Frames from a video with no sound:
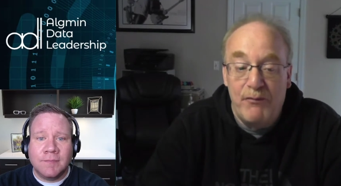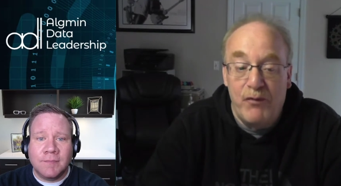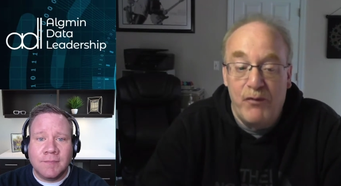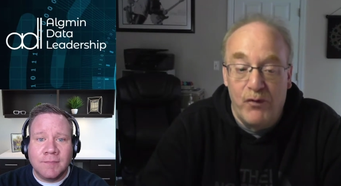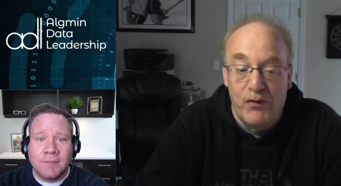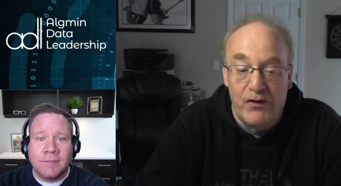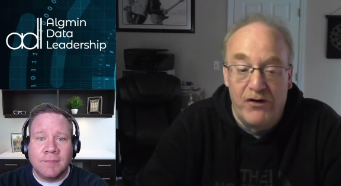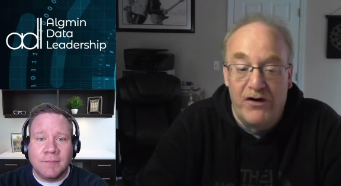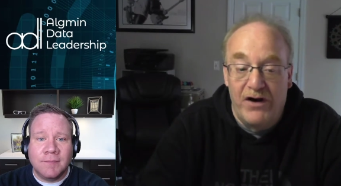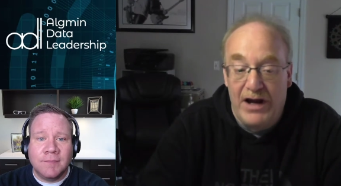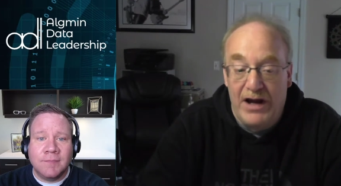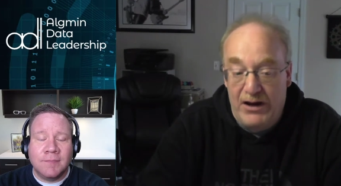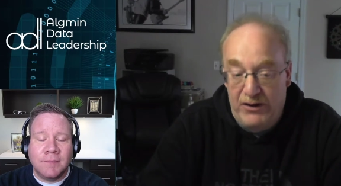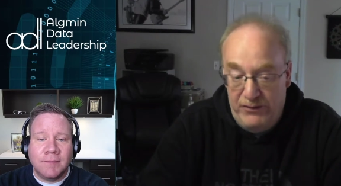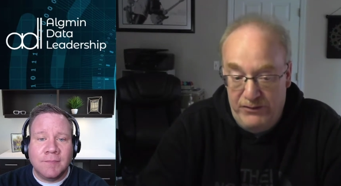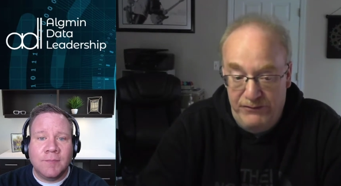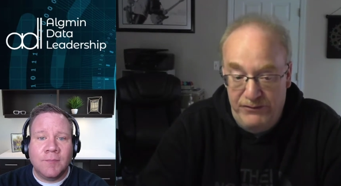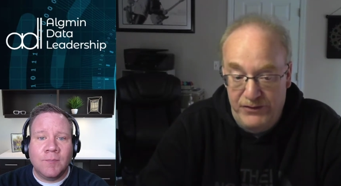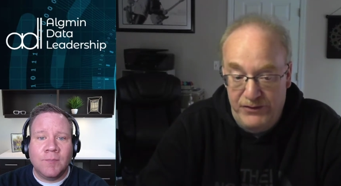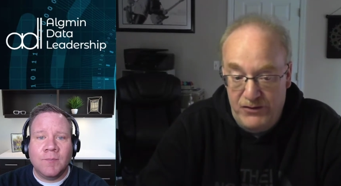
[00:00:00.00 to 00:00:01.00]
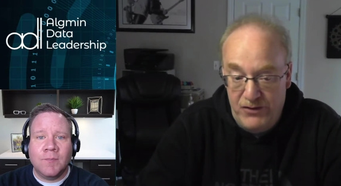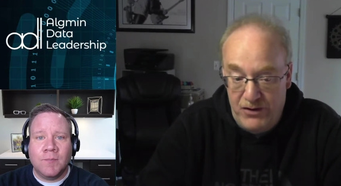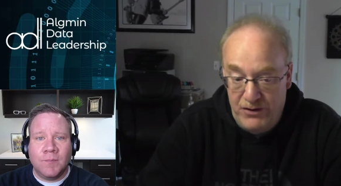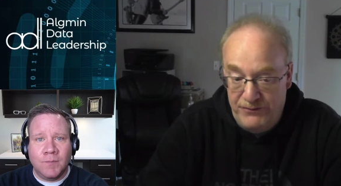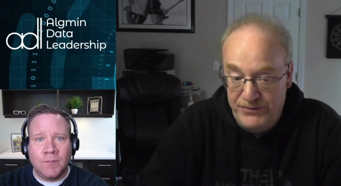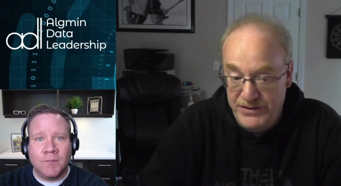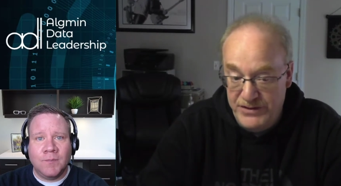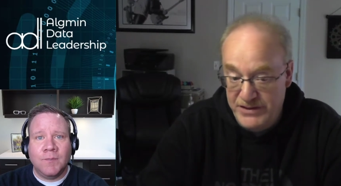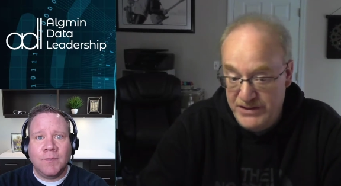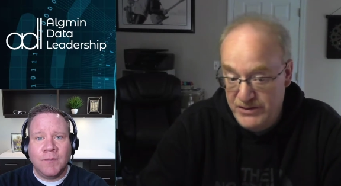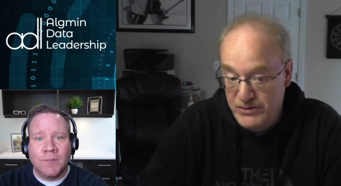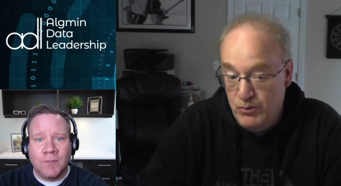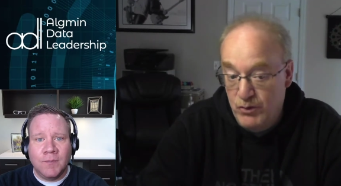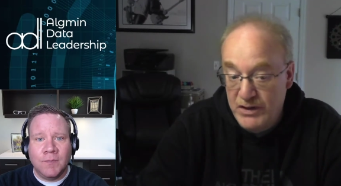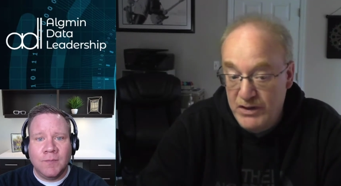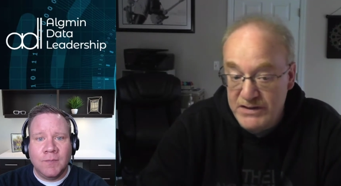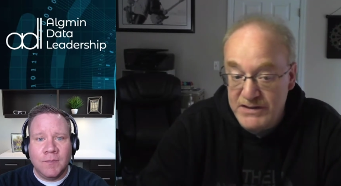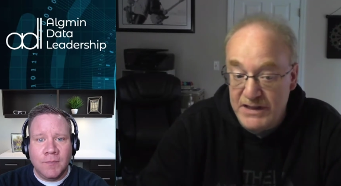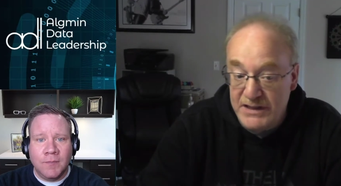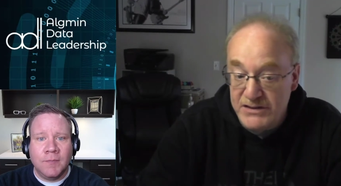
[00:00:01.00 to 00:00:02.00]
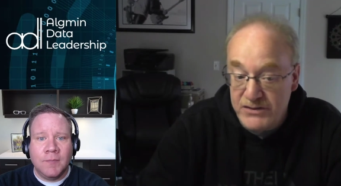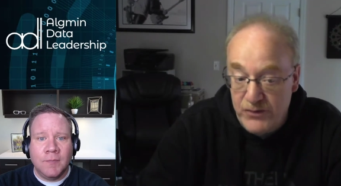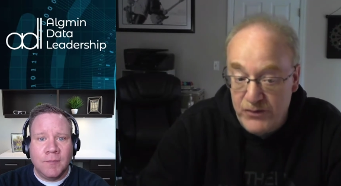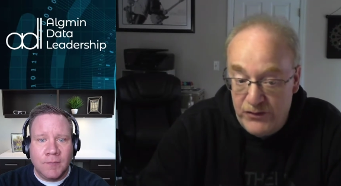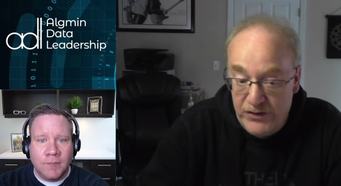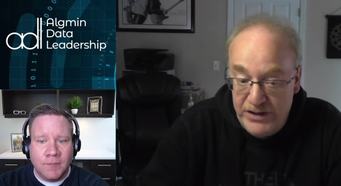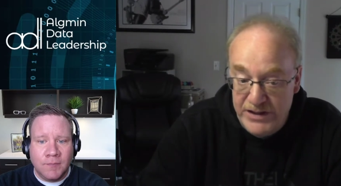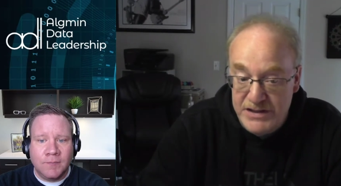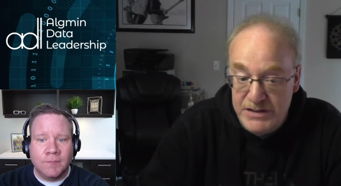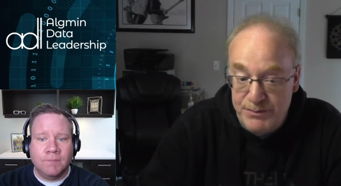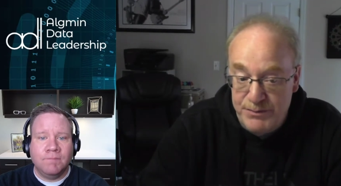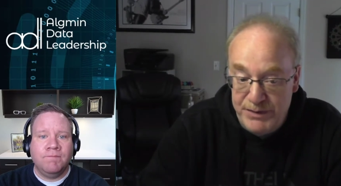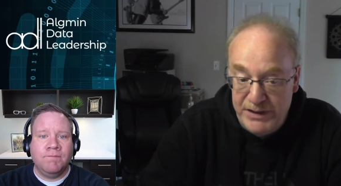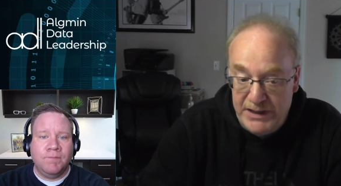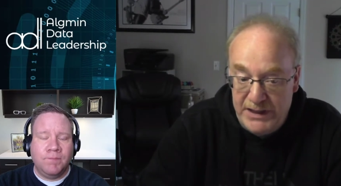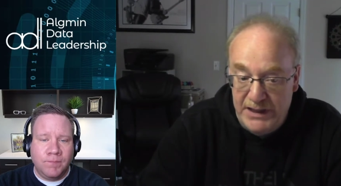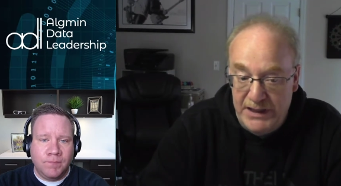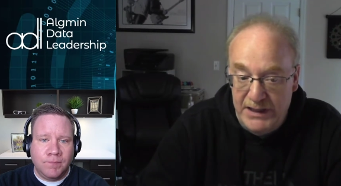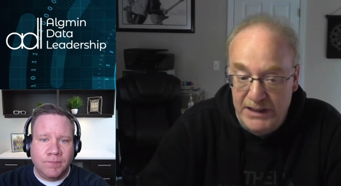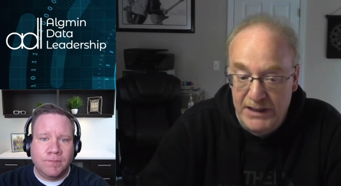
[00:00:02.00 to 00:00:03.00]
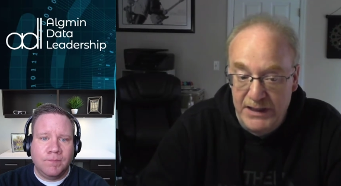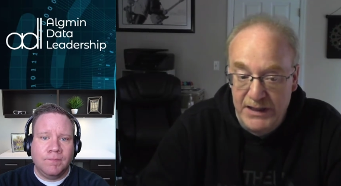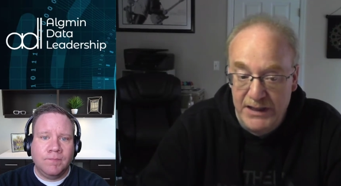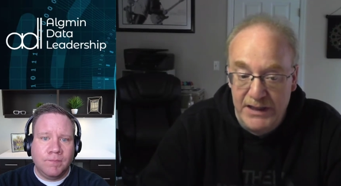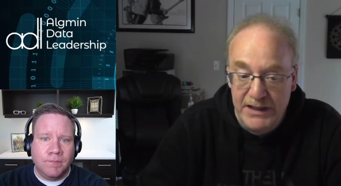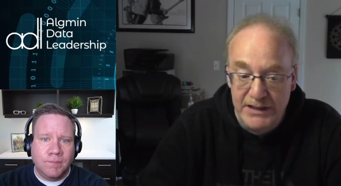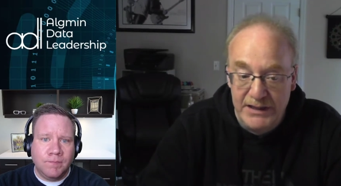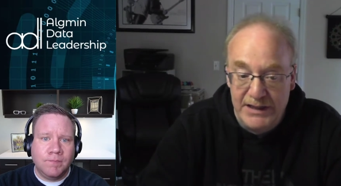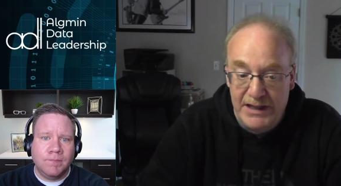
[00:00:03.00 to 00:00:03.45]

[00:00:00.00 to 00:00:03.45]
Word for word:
Speaker 1: more out of the conferences once I started speaking. And